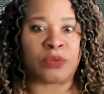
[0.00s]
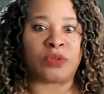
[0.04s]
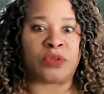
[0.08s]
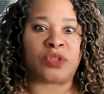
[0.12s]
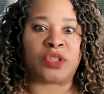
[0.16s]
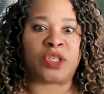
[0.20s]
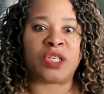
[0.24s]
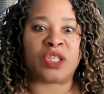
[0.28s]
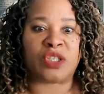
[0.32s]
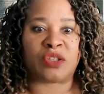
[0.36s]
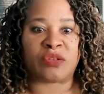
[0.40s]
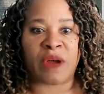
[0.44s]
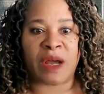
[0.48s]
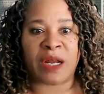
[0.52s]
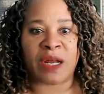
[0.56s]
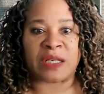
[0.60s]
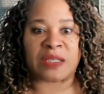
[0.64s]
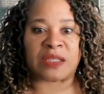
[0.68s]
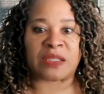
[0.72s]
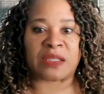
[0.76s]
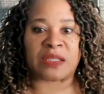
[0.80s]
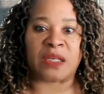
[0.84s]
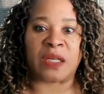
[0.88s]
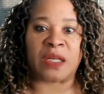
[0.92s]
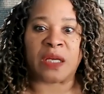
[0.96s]
So she's trying to
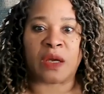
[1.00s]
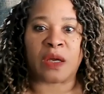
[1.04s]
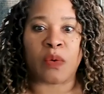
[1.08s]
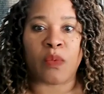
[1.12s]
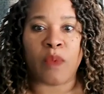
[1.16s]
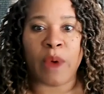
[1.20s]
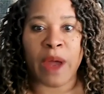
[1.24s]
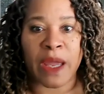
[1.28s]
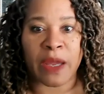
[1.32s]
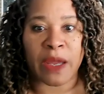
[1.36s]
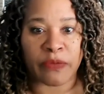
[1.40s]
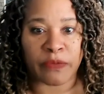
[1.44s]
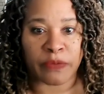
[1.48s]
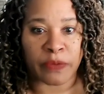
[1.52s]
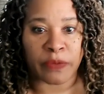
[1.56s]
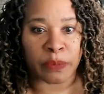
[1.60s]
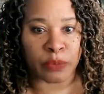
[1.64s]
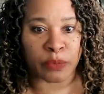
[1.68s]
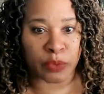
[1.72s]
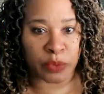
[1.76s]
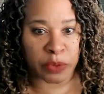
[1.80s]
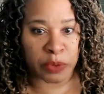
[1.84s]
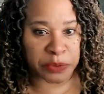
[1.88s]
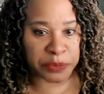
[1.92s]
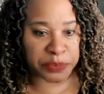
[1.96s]
slink away
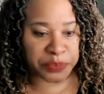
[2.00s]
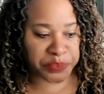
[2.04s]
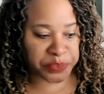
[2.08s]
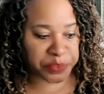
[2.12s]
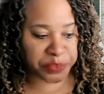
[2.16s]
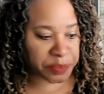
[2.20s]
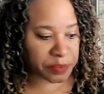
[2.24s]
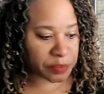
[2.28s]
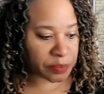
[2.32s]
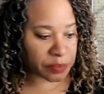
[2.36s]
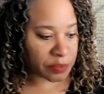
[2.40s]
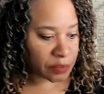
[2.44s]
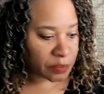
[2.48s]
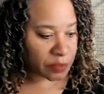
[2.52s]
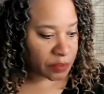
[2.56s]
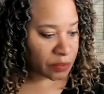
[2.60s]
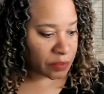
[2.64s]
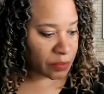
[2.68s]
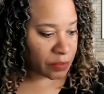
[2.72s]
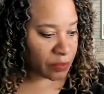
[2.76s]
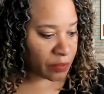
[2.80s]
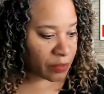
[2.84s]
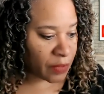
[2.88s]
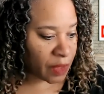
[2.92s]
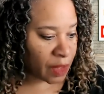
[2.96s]
from Wu.
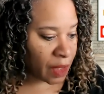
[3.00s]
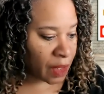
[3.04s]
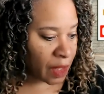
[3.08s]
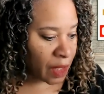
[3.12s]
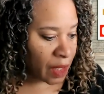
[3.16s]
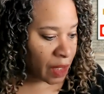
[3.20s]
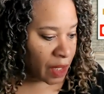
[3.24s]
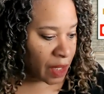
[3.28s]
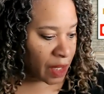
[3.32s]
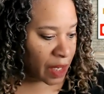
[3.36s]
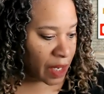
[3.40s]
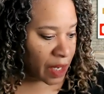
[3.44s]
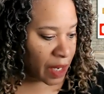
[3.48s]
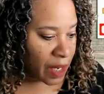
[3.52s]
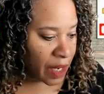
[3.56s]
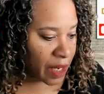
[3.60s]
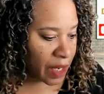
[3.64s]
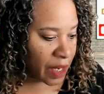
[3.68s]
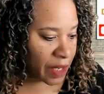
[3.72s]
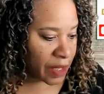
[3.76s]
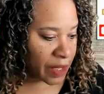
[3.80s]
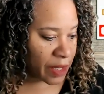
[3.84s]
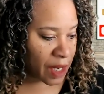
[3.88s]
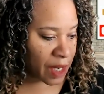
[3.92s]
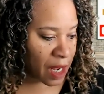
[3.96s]

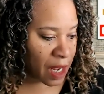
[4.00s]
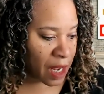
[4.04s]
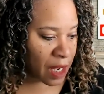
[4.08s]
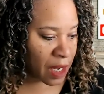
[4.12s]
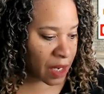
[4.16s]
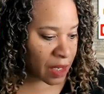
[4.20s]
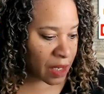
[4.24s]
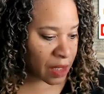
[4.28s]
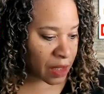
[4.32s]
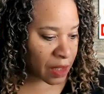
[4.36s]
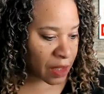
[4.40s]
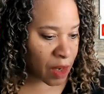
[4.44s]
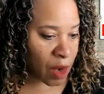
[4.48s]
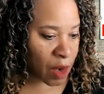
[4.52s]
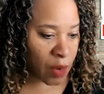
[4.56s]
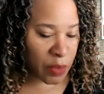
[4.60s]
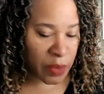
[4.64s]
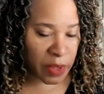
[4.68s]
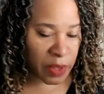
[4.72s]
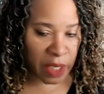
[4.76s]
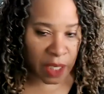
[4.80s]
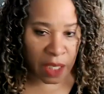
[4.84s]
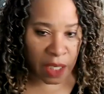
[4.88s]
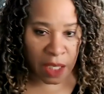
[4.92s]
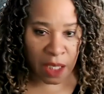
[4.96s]
And uh,
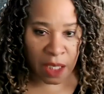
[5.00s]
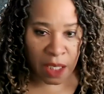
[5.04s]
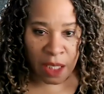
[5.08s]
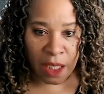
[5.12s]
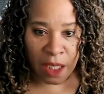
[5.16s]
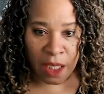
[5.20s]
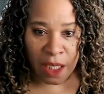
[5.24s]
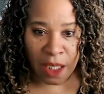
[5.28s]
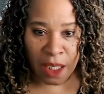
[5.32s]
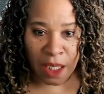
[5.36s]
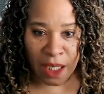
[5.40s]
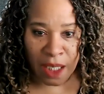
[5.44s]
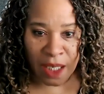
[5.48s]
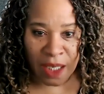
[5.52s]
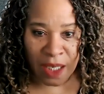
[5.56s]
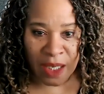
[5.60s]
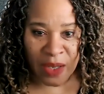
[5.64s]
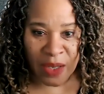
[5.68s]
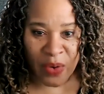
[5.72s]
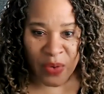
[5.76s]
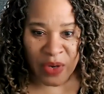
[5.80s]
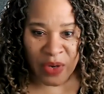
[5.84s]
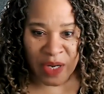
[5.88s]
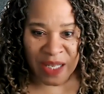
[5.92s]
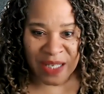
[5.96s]
Cody,
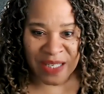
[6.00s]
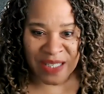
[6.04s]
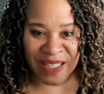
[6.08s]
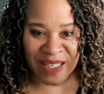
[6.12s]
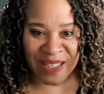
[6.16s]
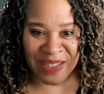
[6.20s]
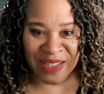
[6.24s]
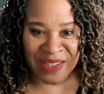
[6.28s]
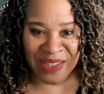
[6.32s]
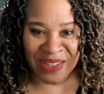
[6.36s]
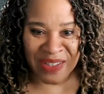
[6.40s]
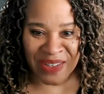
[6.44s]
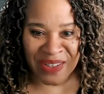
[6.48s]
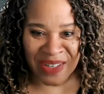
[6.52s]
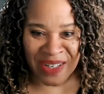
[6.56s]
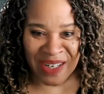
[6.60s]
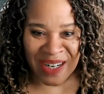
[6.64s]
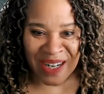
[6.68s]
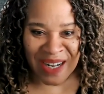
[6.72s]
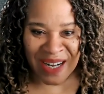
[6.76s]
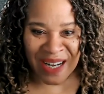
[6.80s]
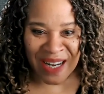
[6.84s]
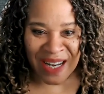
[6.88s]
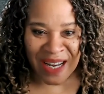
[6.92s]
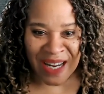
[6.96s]
Cody Caesar,
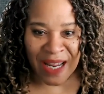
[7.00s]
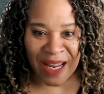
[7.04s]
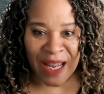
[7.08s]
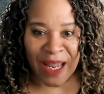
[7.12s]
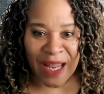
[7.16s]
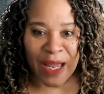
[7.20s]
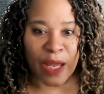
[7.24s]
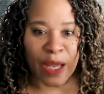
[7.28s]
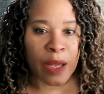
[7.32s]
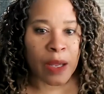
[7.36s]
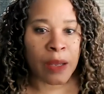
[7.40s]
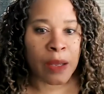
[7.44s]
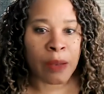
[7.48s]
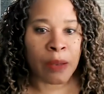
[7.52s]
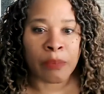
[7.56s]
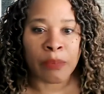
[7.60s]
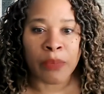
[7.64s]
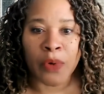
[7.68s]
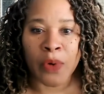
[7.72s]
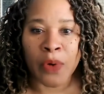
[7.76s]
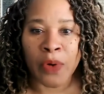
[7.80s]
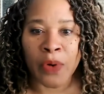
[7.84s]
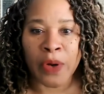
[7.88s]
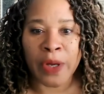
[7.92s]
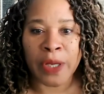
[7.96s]
and
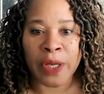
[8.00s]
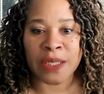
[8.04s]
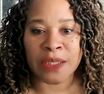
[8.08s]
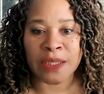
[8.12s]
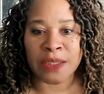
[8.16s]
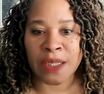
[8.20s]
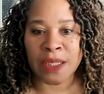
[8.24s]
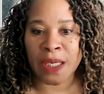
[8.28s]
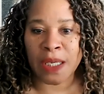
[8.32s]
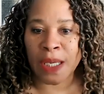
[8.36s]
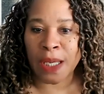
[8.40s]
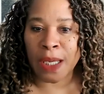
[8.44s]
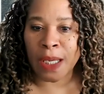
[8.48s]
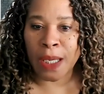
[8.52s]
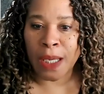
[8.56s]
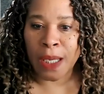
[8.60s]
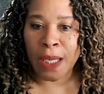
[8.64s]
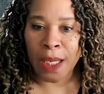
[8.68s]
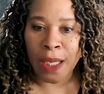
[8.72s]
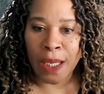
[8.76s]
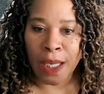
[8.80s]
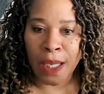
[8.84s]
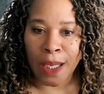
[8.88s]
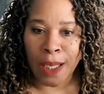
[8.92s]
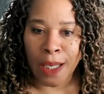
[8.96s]
boy, is he
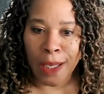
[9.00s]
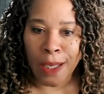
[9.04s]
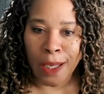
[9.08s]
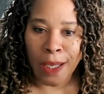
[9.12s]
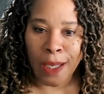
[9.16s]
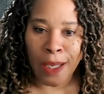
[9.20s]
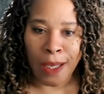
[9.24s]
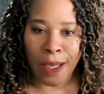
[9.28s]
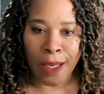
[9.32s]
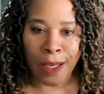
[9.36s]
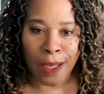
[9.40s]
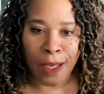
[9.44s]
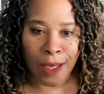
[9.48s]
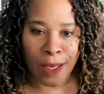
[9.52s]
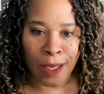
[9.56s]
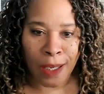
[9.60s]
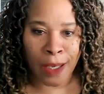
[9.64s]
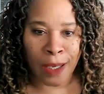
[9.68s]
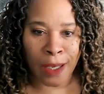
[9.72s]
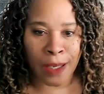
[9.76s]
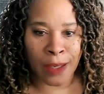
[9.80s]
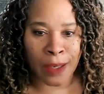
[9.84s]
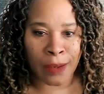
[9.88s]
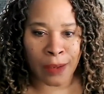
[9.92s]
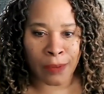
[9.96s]

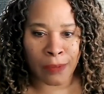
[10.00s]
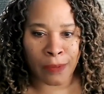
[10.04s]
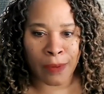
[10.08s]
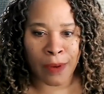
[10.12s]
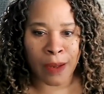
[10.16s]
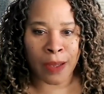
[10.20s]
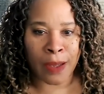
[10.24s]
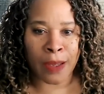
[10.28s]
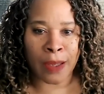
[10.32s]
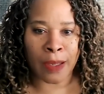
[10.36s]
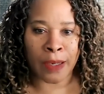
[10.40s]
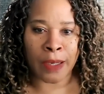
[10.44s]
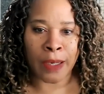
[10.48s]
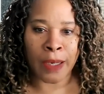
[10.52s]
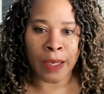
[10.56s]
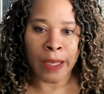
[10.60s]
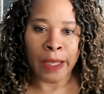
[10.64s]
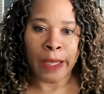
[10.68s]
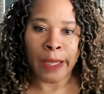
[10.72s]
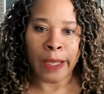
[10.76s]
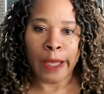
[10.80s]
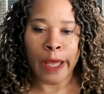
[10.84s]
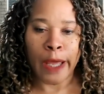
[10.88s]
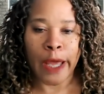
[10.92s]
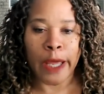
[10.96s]
egging her on.
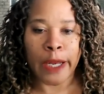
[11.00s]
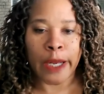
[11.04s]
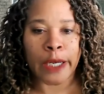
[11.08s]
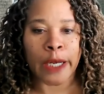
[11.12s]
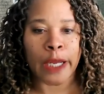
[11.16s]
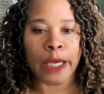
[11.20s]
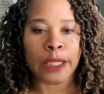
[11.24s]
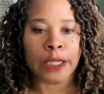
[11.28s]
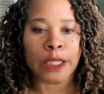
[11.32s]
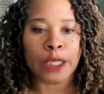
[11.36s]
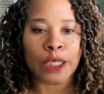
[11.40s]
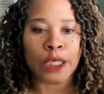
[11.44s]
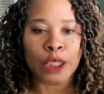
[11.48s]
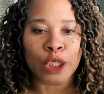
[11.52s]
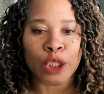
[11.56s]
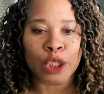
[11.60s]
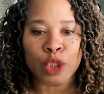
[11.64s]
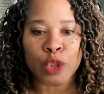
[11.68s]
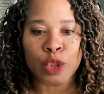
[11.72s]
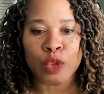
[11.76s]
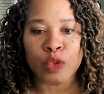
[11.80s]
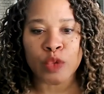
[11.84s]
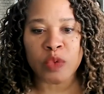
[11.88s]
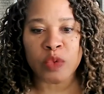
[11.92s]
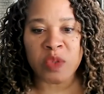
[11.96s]
Another
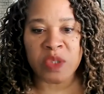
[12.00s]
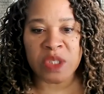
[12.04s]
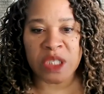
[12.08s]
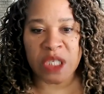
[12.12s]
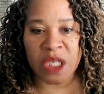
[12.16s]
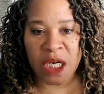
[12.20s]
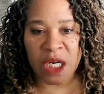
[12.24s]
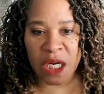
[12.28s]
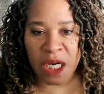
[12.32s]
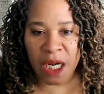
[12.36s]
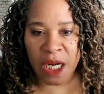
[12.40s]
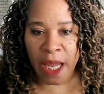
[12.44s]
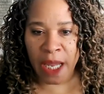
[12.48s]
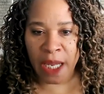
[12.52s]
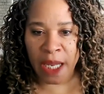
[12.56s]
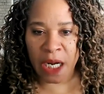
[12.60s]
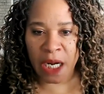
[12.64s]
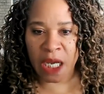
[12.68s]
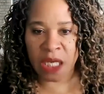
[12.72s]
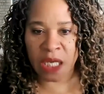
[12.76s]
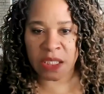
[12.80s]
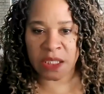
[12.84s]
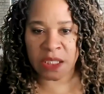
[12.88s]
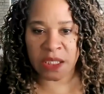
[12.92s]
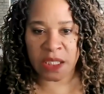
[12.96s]
losing night,
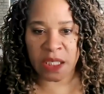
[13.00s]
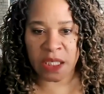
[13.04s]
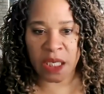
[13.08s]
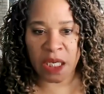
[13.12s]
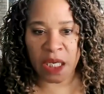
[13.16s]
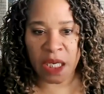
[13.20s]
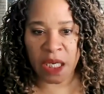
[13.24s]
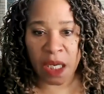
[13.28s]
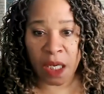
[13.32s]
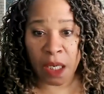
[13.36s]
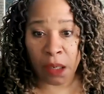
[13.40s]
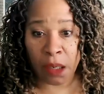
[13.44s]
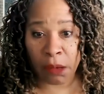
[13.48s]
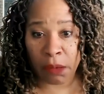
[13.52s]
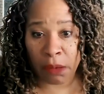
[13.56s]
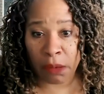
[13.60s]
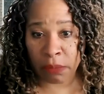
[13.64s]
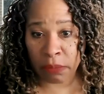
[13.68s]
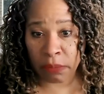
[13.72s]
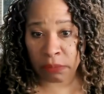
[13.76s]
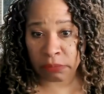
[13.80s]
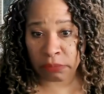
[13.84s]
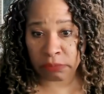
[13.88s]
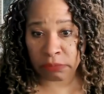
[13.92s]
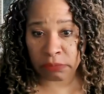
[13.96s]
I see. Hmm.